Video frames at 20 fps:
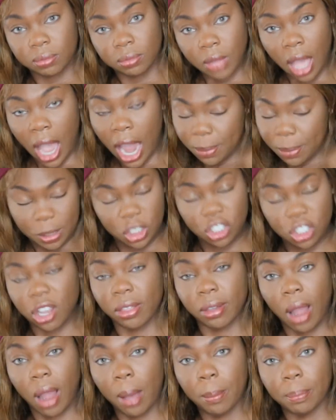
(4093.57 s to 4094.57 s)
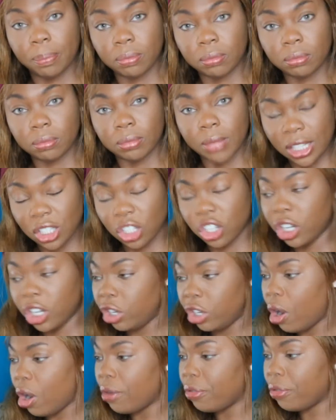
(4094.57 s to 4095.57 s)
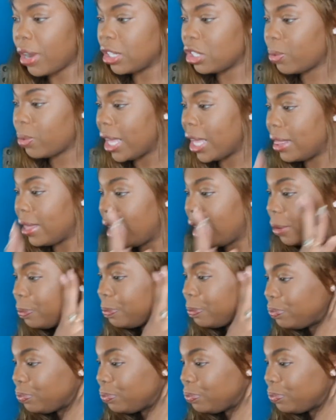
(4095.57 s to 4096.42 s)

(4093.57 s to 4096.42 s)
hype each other up. That's good girlfriends right there.